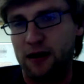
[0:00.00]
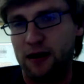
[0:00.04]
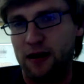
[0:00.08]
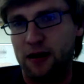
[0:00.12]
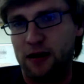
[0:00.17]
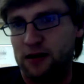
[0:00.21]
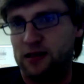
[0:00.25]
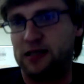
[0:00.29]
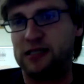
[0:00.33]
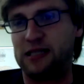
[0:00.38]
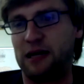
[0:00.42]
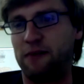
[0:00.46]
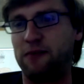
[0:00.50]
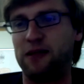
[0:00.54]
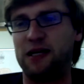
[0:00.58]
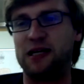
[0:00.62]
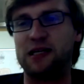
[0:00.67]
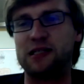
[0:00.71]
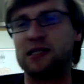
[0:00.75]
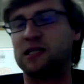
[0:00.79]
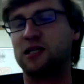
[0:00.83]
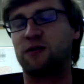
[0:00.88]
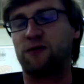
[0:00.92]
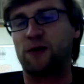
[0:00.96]
The same thing
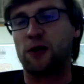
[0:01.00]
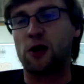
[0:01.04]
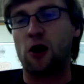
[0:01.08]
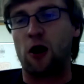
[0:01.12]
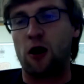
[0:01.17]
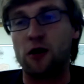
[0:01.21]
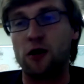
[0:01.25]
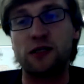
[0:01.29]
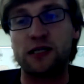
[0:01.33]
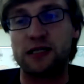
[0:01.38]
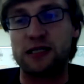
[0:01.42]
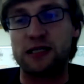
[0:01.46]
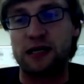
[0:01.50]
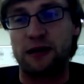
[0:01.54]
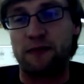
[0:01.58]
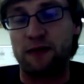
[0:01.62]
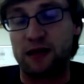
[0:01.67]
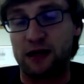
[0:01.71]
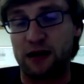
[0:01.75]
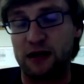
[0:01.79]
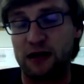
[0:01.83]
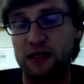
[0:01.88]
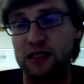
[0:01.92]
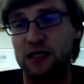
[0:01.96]
exists for cars. The
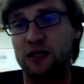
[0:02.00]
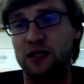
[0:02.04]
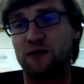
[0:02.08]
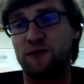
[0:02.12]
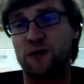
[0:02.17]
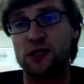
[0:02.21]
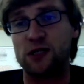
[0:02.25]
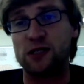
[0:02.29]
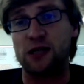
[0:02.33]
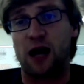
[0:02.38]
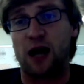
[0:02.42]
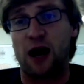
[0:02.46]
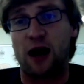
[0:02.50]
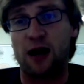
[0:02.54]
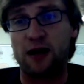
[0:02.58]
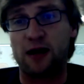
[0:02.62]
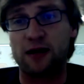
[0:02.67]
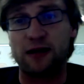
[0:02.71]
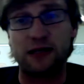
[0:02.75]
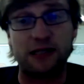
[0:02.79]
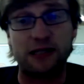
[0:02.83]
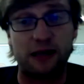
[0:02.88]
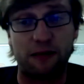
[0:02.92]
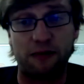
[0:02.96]
same thing exists for
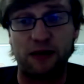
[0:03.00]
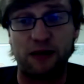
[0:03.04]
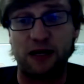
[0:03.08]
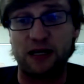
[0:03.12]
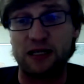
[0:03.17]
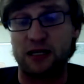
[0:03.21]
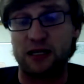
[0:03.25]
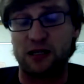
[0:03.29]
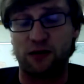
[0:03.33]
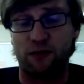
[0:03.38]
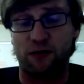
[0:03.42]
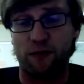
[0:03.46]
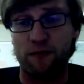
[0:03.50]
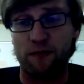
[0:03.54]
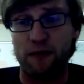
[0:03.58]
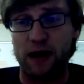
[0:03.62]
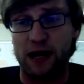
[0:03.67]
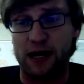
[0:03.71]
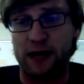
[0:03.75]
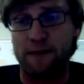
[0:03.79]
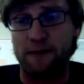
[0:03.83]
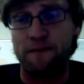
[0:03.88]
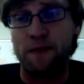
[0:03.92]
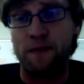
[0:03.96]
stock. The same thing exists for
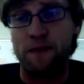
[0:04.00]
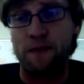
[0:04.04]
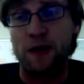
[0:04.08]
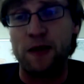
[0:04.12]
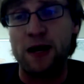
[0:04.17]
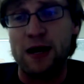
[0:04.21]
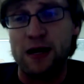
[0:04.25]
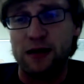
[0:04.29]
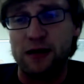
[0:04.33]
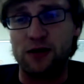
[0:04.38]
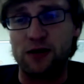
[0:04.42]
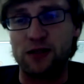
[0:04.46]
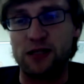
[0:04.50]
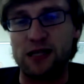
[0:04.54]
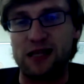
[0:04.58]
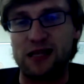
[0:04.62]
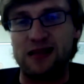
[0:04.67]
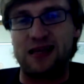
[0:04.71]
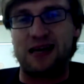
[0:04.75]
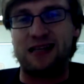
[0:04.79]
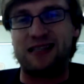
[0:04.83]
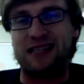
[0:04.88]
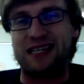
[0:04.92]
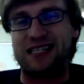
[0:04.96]
money. There's
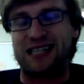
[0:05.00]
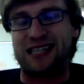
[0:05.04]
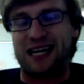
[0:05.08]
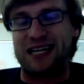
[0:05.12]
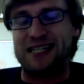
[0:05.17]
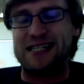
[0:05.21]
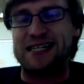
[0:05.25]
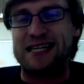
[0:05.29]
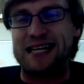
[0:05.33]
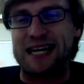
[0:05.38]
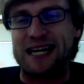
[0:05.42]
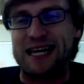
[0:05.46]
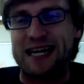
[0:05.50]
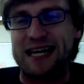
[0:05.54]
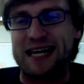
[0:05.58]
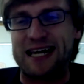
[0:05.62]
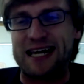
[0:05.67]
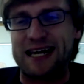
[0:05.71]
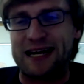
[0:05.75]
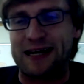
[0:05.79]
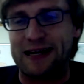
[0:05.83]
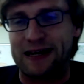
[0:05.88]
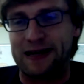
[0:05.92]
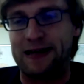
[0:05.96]
this
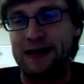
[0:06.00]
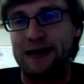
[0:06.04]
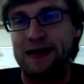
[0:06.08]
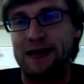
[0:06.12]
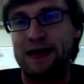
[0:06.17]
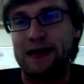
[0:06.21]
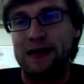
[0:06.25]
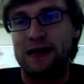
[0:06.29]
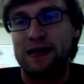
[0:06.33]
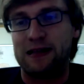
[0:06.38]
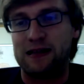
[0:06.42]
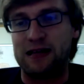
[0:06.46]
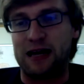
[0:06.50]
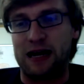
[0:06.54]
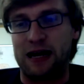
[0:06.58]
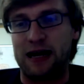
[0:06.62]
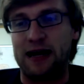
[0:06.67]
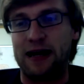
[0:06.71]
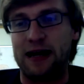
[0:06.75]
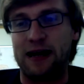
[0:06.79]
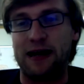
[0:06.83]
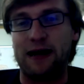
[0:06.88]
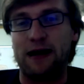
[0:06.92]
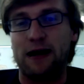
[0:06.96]
idea
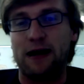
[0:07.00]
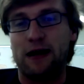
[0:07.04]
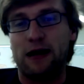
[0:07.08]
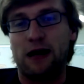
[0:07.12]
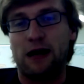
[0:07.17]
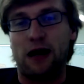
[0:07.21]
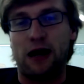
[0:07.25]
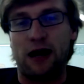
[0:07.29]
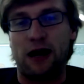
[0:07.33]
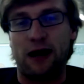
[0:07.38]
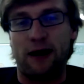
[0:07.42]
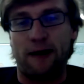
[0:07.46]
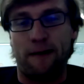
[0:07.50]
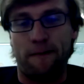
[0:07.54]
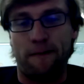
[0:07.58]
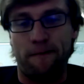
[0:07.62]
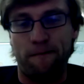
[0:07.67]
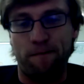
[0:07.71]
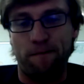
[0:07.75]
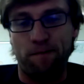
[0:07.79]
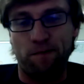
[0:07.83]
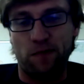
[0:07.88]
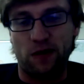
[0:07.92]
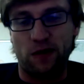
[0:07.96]
that
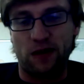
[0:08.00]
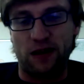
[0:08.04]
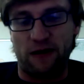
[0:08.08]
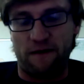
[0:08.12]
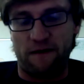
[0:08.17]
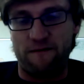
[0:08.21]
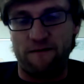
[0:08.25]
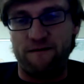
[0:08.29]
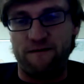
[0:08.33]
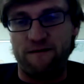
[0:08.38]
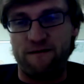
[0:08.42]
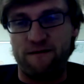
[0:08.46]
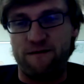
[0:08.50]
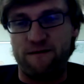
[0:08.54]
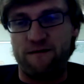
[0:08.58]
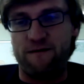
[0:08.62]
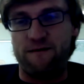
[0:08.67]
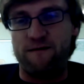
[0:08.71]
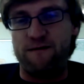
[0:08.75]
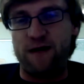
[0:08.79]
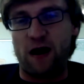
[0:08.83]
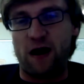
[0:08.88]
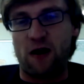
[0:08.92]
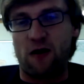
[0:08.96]
that
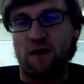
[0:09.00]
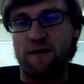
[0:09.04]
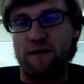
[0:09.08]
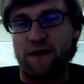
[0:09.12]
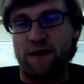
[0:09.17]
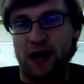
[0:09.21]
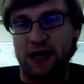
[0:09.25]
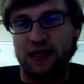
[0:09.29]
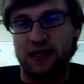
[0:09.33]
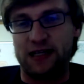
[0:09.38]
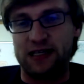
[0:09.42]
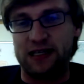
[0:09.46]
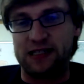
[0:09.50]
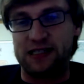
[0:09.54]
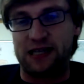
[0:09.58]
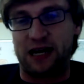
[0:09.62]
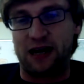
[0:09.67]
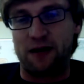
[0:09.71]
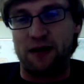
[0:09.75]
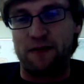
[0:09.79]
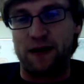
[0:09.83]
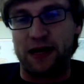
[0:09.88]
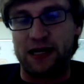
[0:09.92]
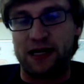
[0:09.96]
verifying these
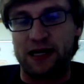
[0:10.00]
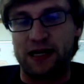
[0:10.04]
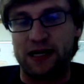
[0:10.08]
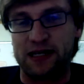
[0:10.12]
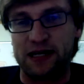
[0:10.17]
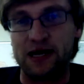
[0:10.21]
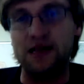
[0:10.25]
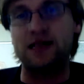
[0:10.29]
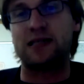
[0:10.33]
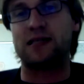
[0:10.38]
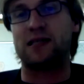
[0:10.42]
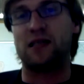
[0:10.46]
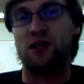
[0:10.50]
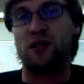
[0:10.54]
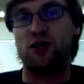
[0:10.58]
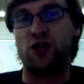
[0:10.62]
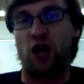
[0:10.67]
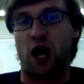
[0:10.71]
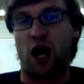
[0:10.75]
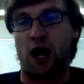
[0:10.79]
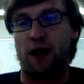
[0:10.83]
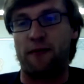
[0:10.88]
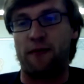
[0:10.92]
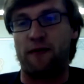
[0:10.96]
databases is the
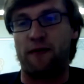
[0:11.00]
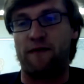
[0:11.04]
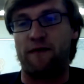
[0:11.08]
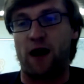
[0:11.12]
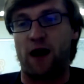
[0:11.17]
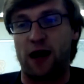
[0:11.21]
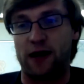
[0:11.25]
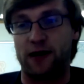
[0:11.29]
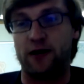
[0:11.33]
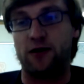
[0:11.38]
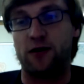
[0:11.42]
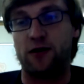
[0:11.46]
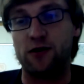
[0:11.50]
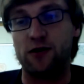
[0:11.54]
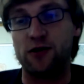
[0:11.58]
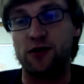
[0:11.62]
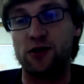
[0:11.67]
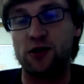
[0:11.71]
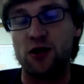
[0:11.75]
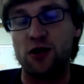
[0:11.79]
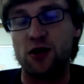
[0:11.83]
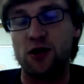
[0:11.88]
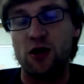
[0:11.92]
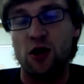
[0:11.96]
job of
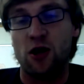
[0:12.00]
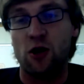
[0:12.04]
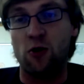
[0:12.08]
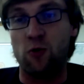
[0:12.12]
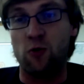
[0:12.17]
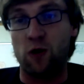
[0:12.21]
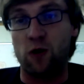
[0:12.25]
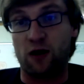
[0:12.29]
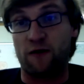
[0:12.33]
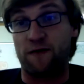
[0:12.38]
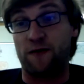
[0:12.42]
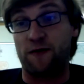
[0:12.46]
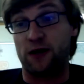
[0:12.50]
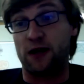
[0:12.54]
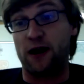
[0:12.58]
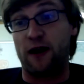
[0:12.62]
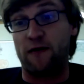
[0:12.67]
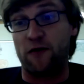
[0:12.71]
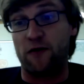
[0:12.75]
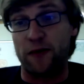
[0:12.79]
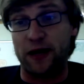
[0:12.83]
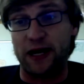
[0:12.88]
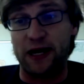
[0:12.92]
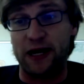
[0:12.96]
auditors who work for the
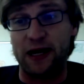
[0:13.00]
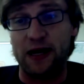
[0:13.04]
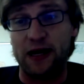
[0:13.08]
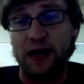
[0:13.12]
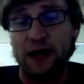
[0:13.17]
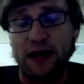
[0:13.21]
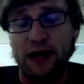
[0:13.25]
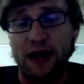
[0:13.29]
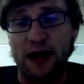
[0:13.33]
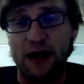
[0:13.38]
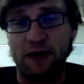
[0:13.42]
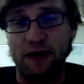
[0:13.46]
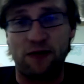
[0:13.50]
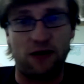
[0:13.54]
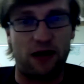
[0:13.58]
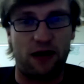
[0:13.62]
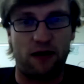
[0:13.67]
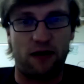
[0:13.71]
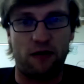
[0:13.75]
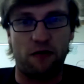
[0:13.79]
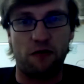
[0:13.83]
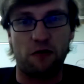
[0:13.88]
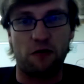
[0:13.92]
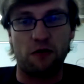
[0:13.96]
government, and that